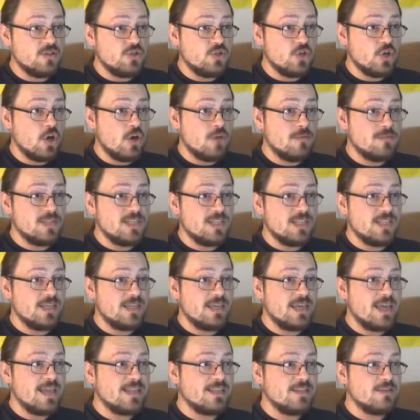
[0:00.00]
jobs in the
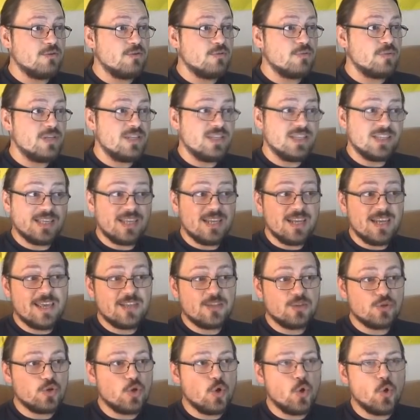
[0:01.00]
category that I
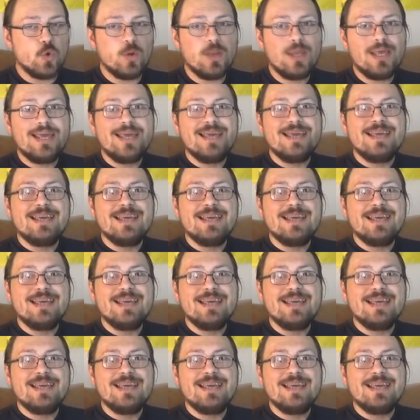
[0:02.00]
like to call